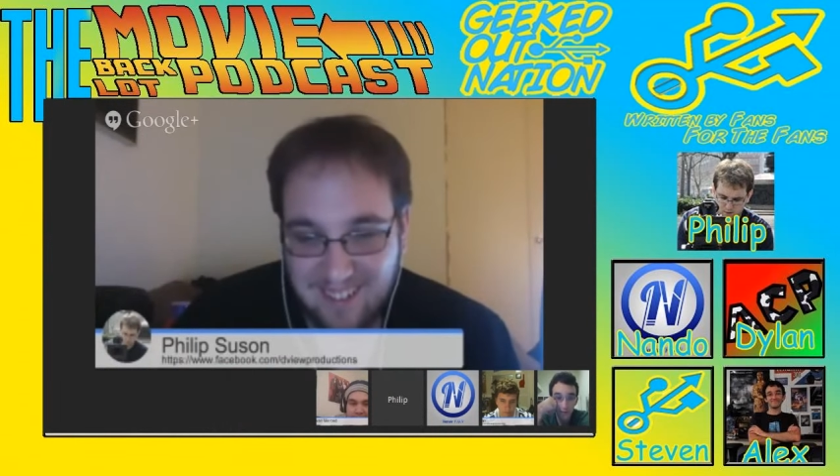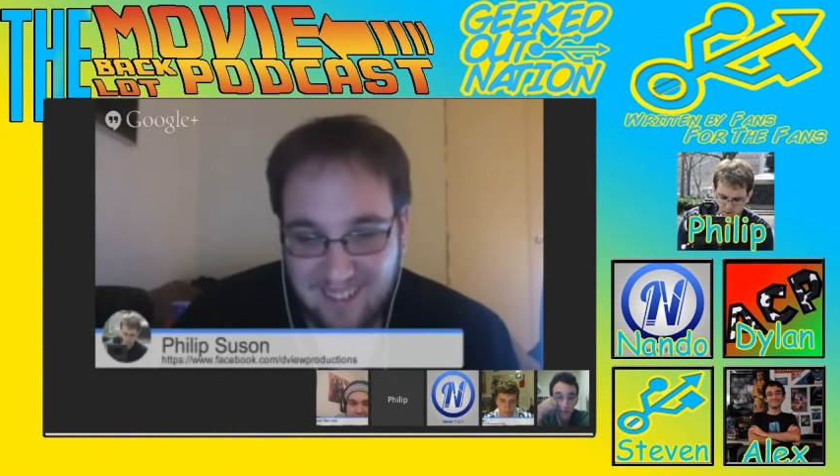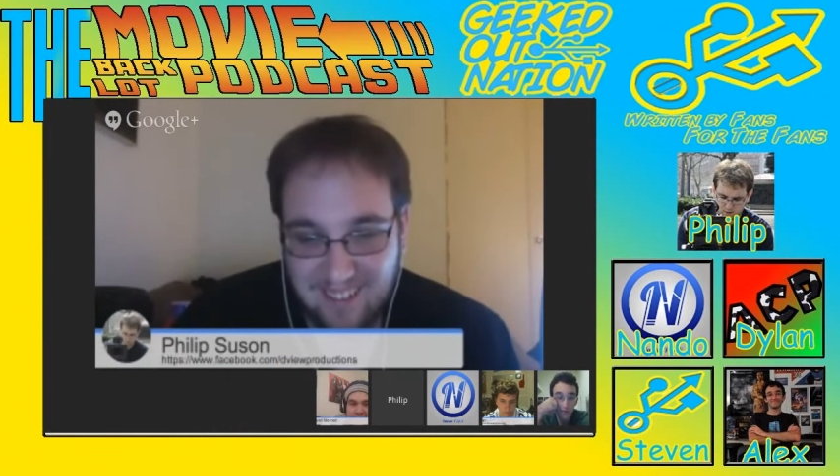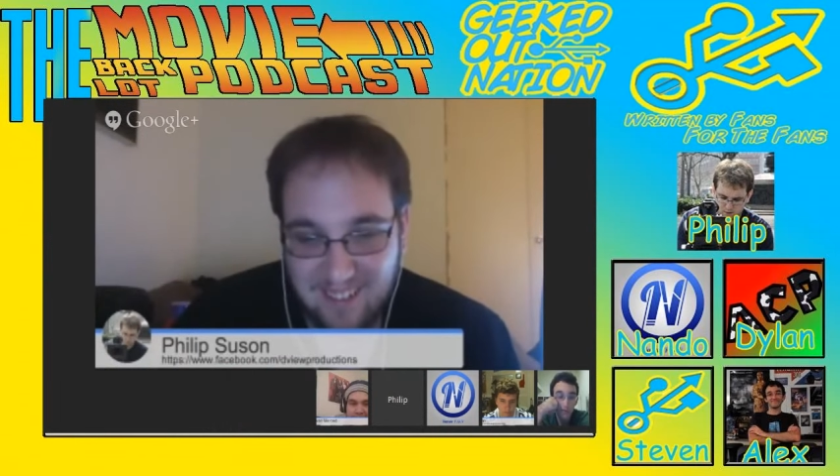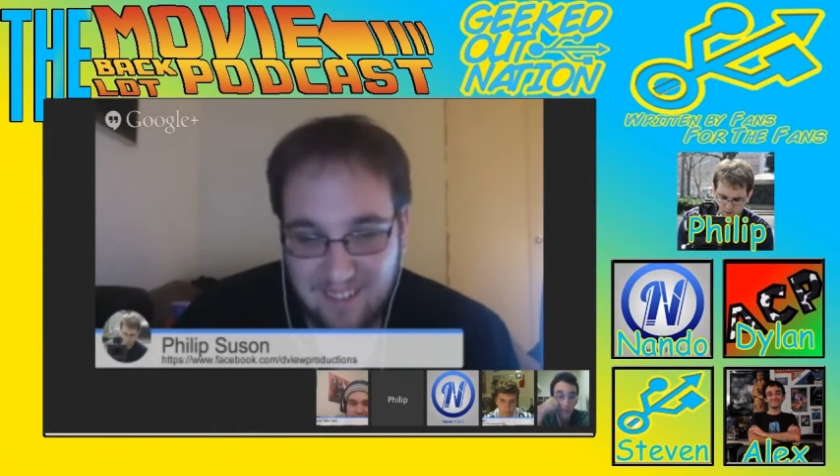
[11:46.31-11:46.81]
one
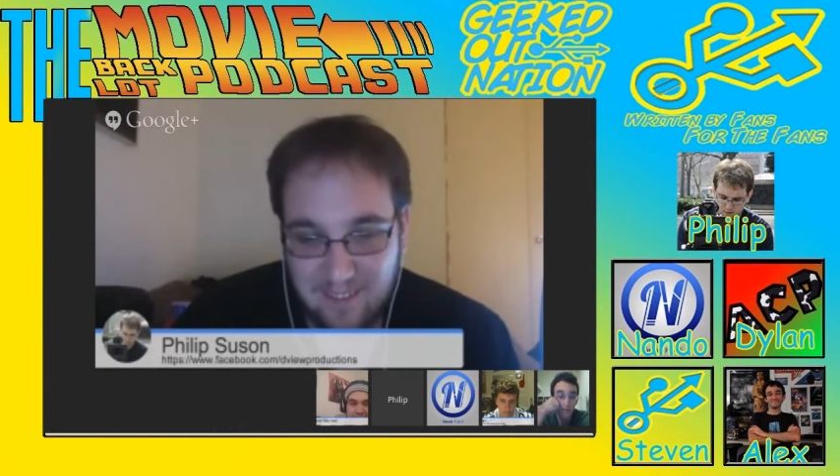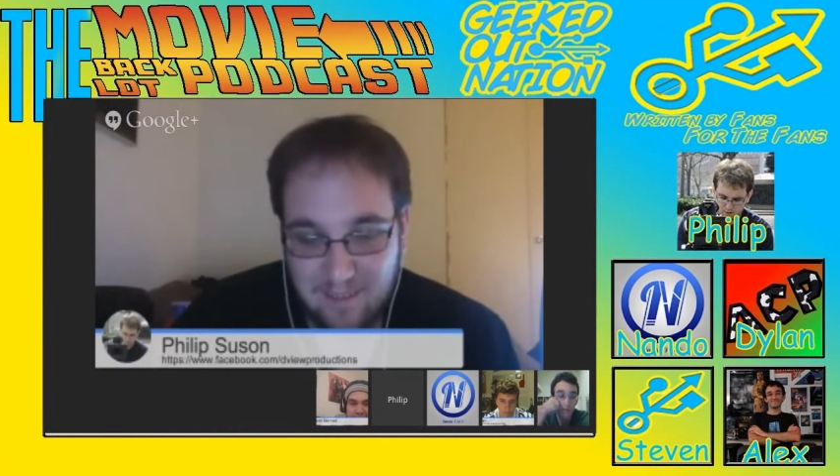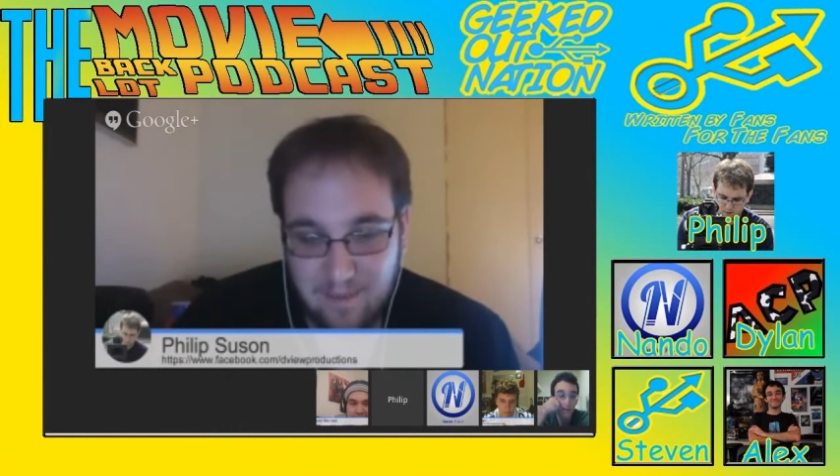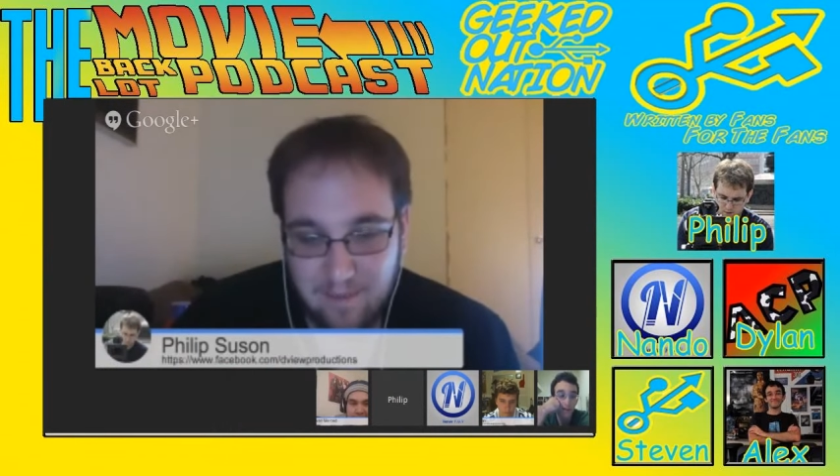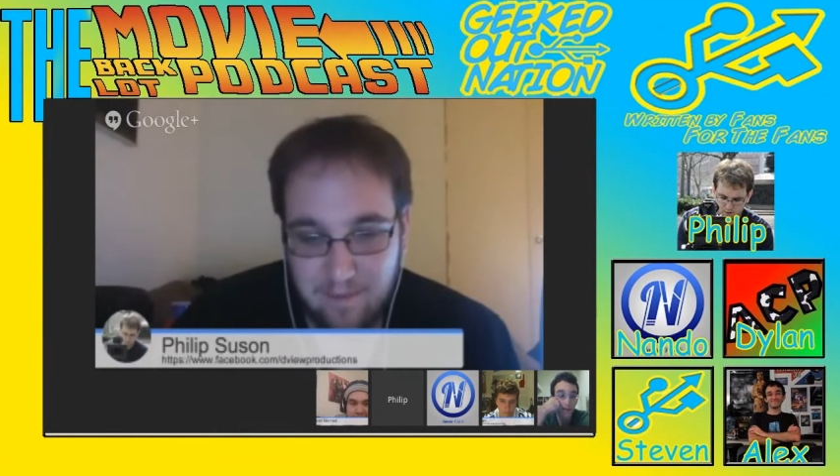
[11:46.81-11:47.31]
of those moments
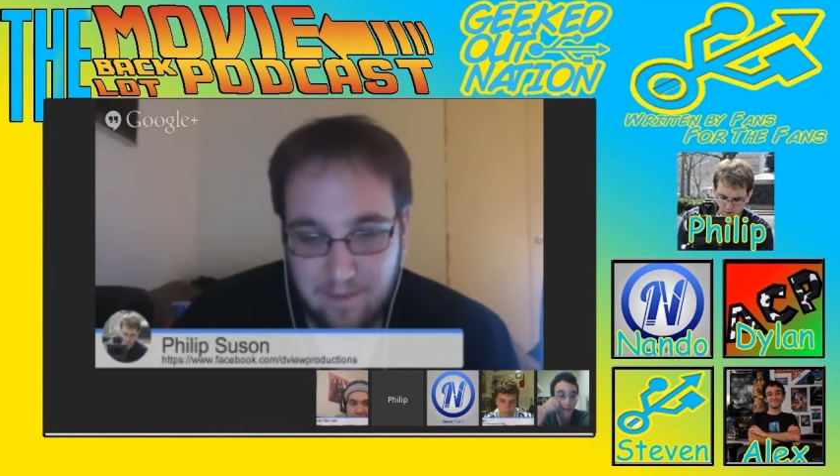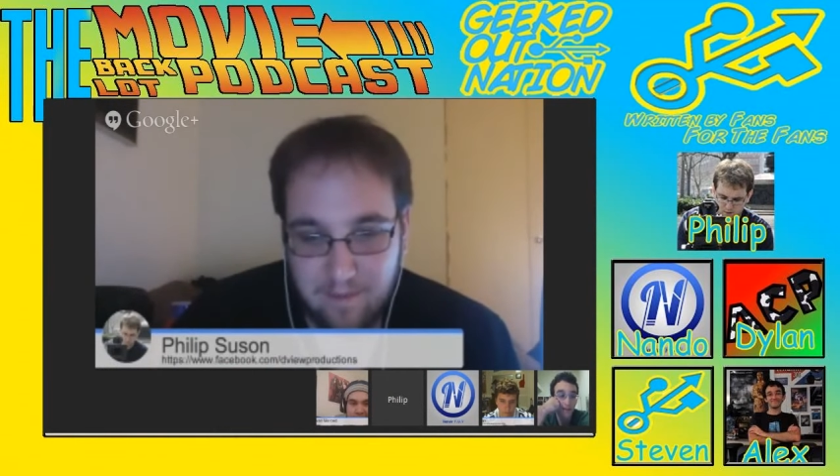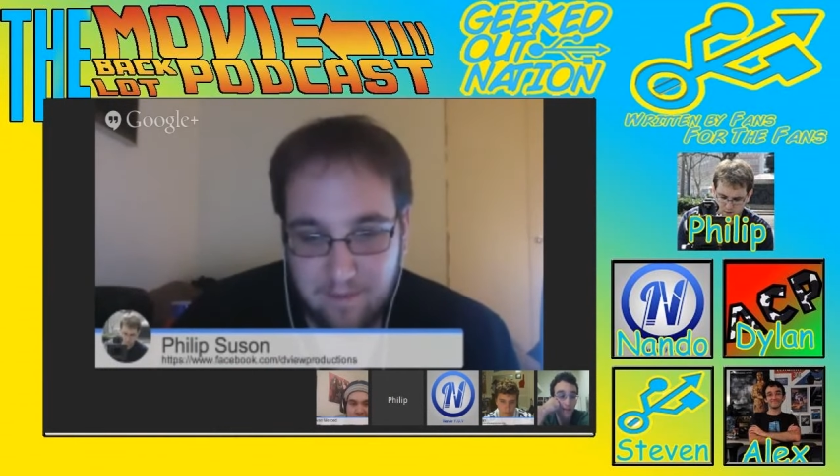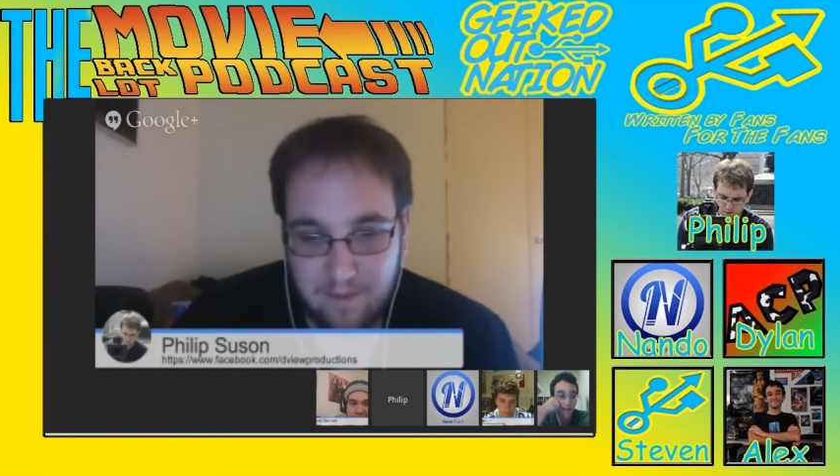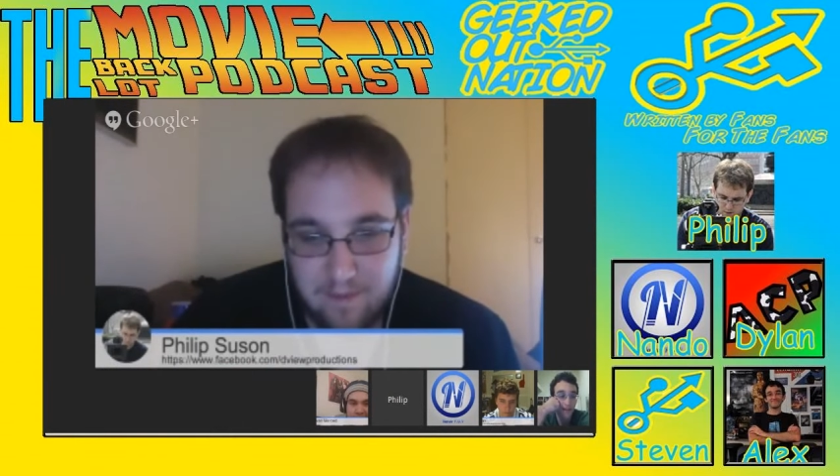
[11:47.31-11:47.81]
where I'd
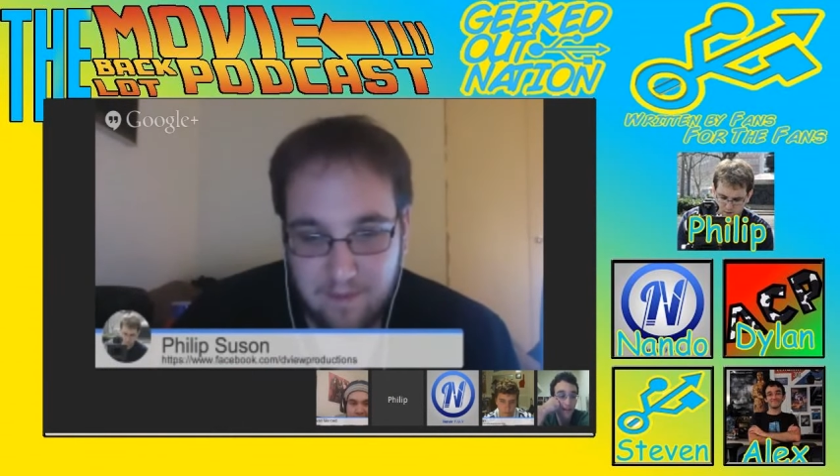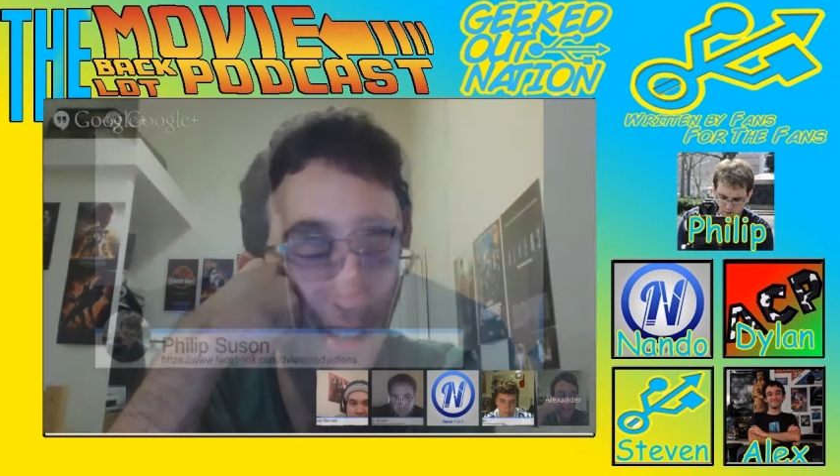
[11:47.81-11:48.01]
make